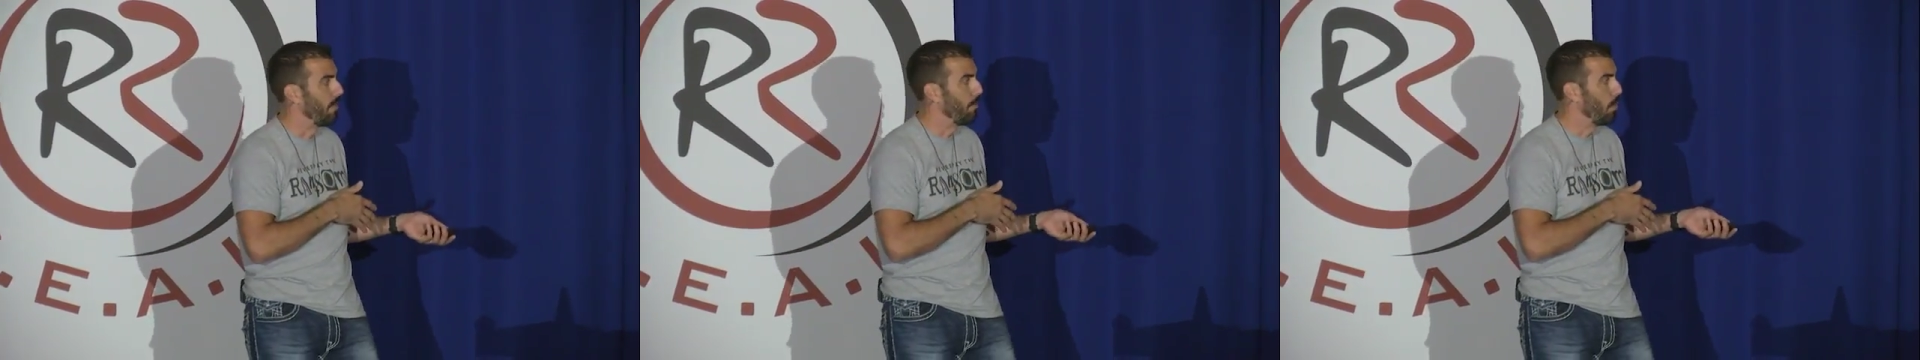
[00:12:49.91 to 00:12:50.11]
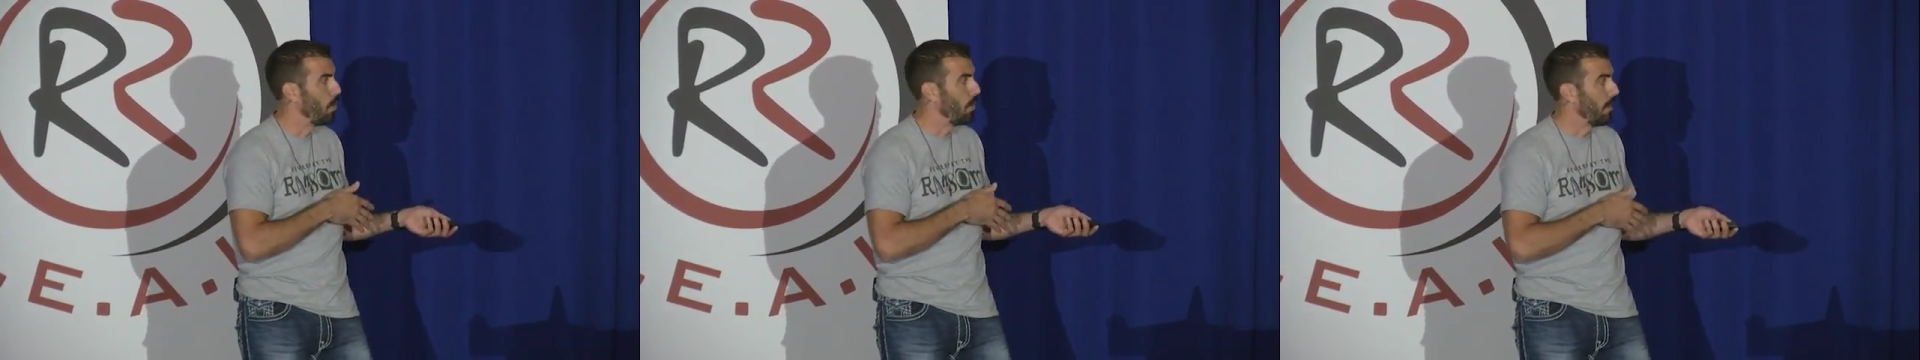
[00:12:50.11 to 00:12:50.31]

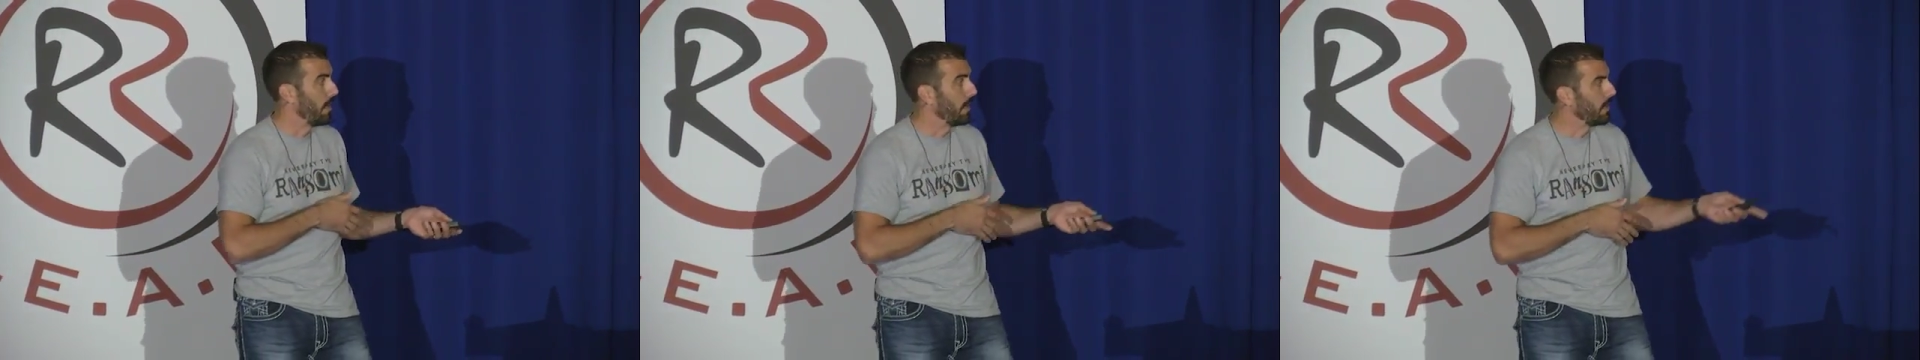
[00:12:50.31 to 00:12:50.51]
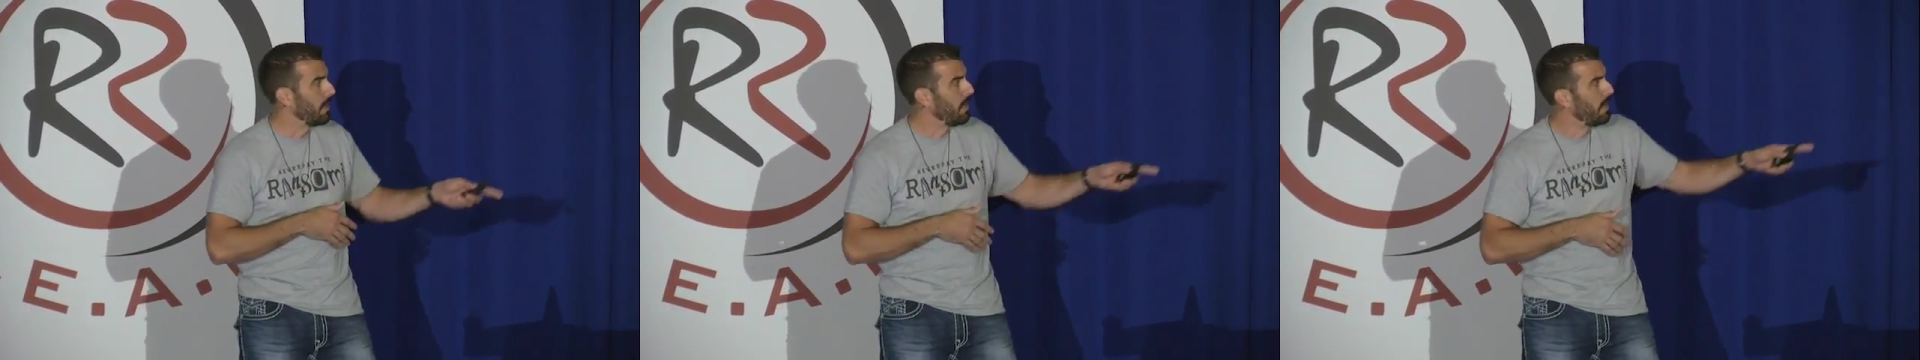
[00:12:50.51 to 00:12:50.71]

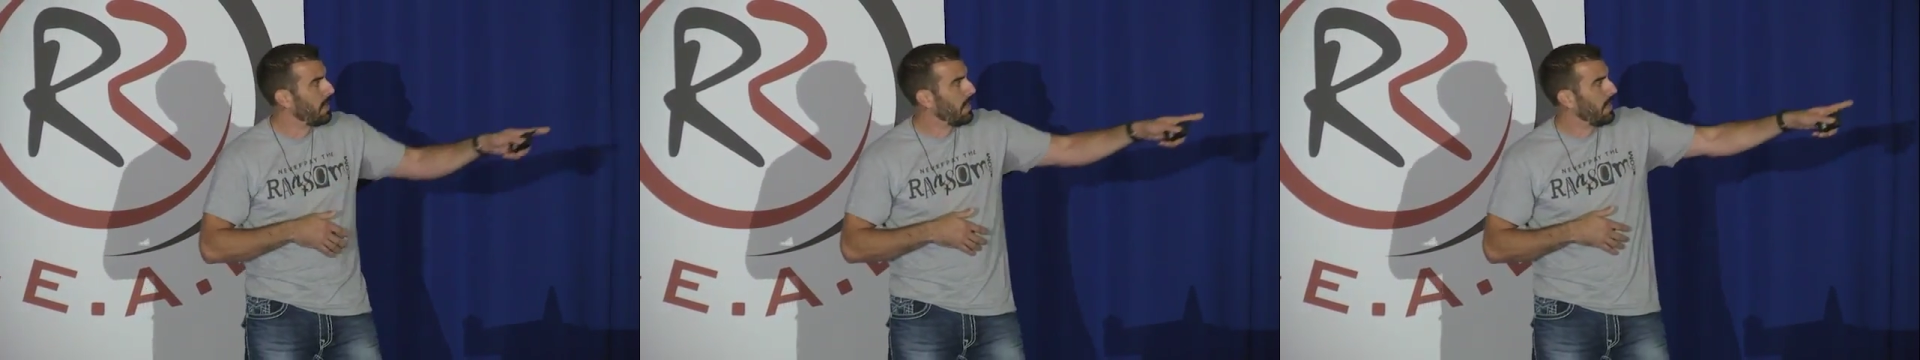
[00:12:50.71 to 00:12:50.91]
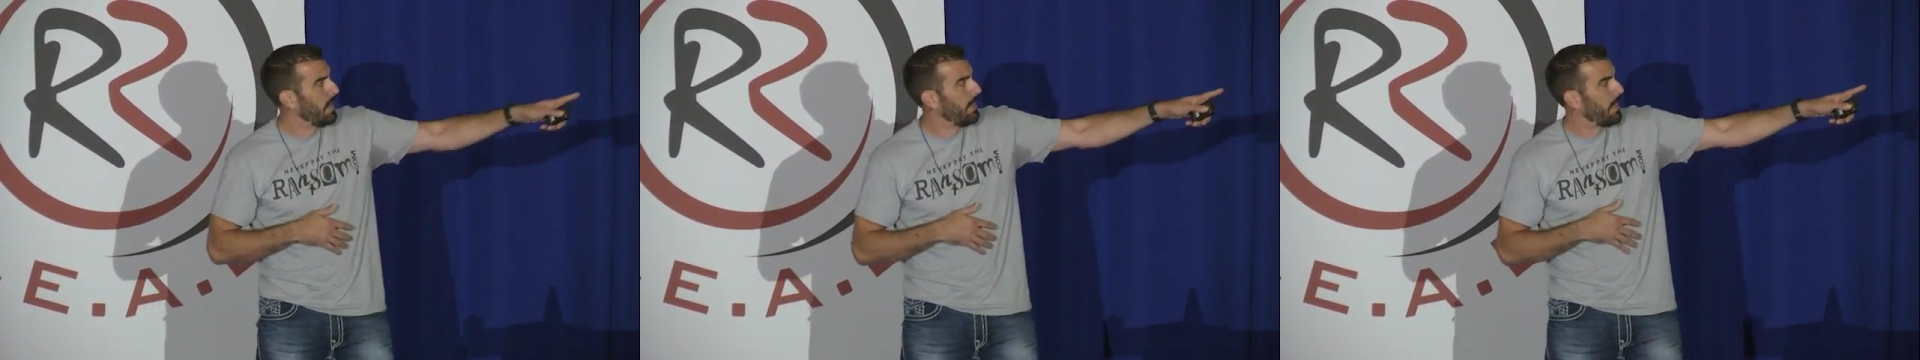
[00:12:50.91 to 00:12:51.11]
morning.
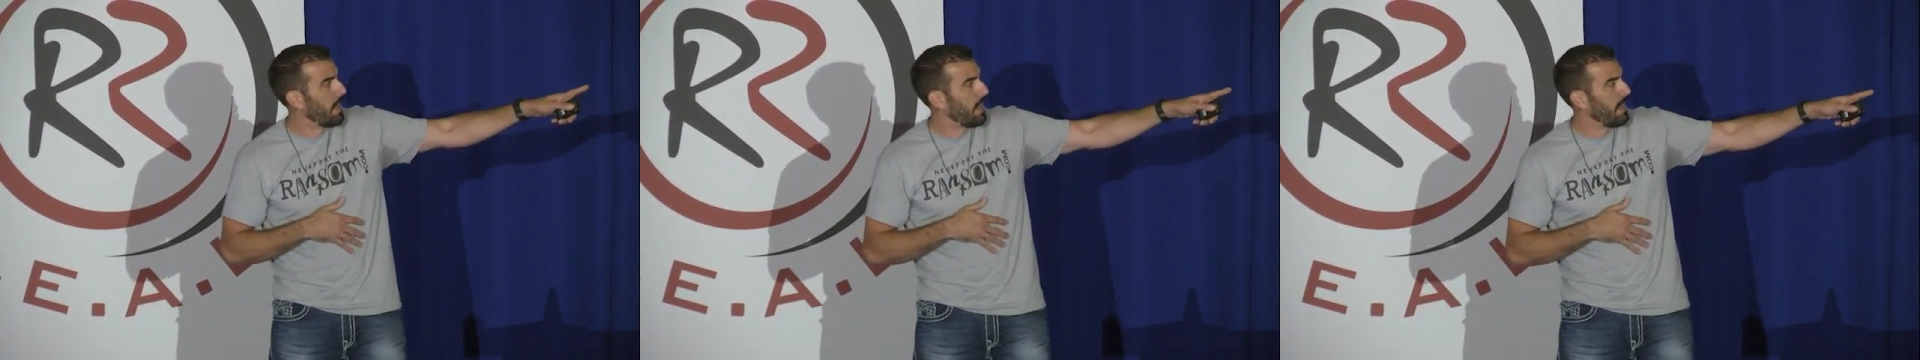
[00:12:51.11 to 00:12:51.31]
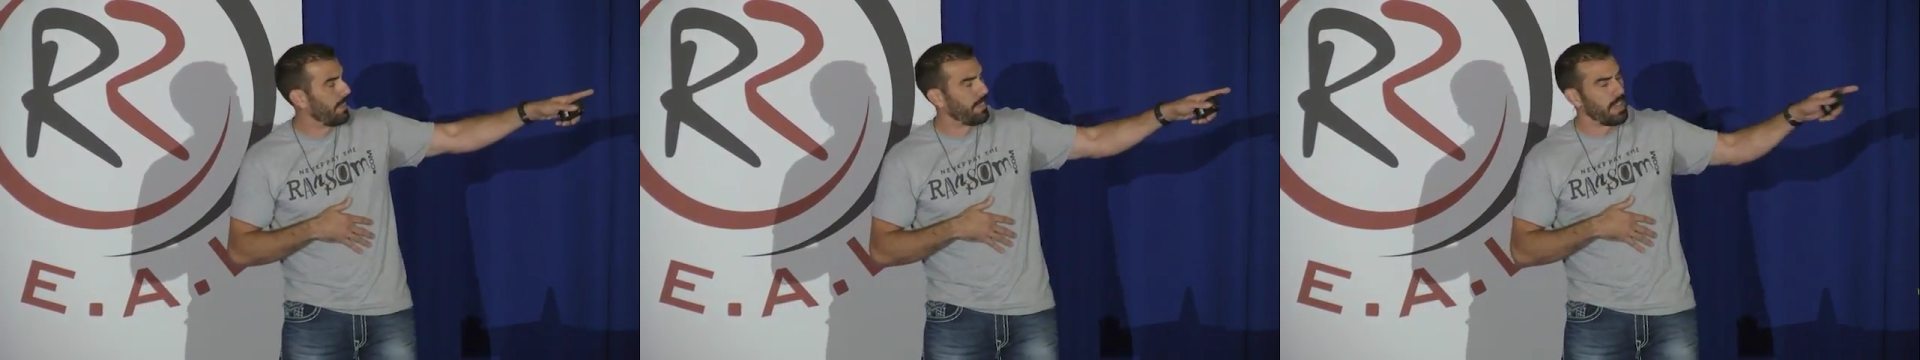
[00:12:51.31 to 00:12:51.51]
And
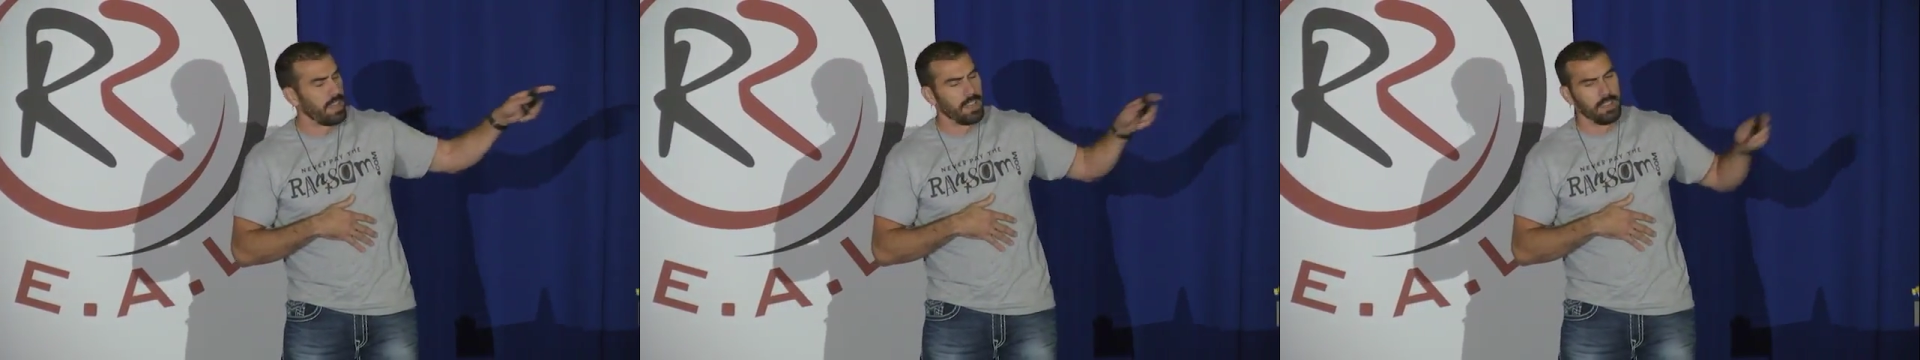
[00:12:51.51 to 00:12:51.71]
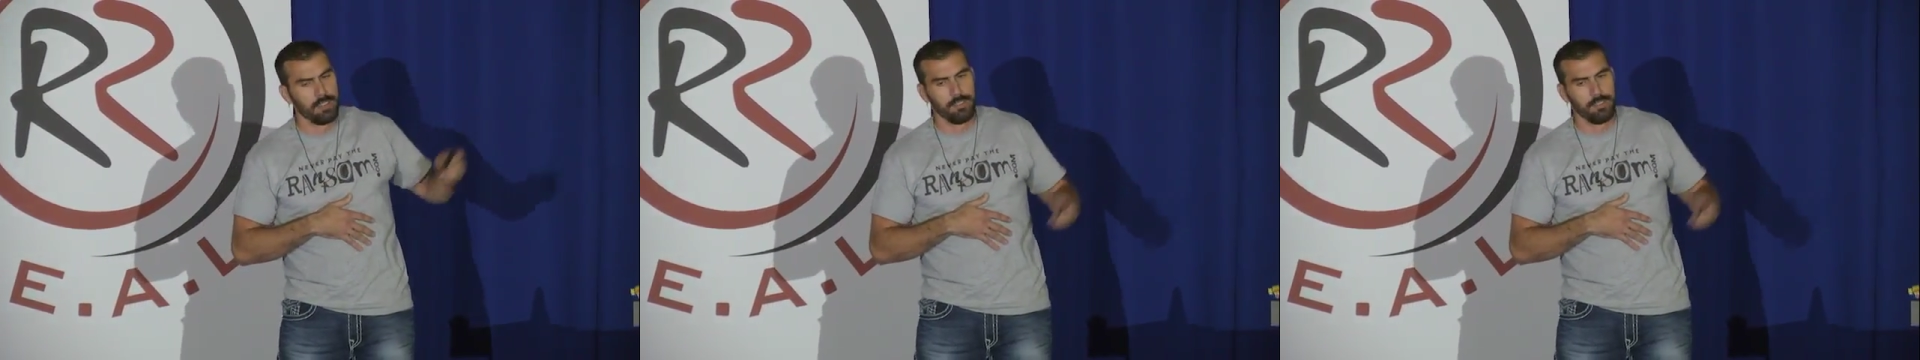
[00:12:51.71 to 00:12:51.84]
then at the end of